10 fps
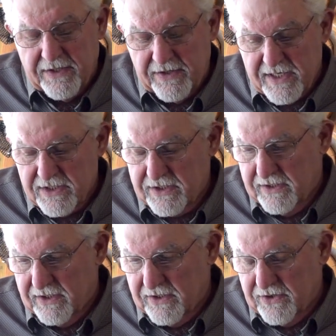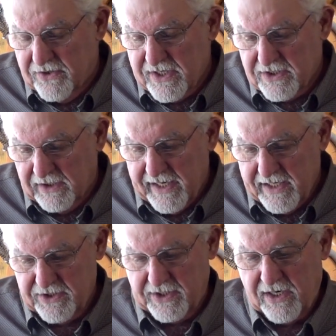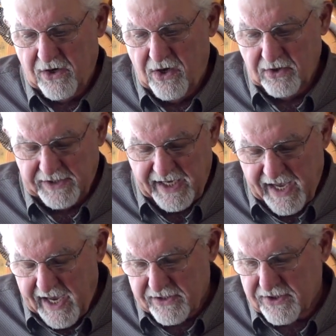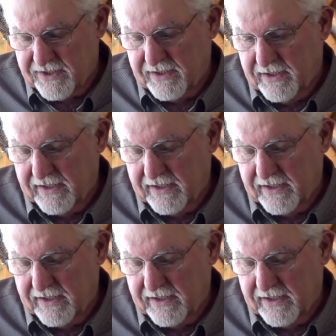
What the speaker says: These lines are all cast